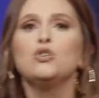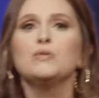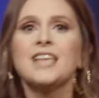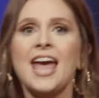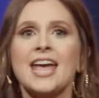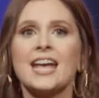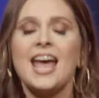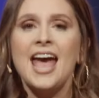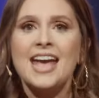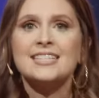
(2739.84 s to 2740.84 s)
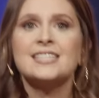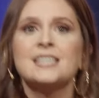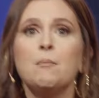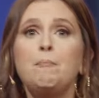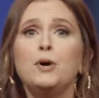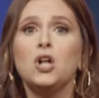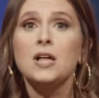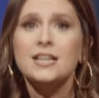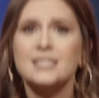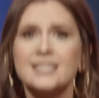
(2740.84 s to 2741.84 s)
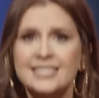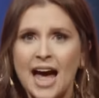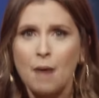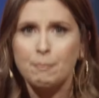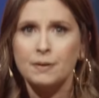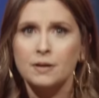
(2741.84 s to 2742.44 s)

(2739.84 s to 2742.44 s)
you take a simple step.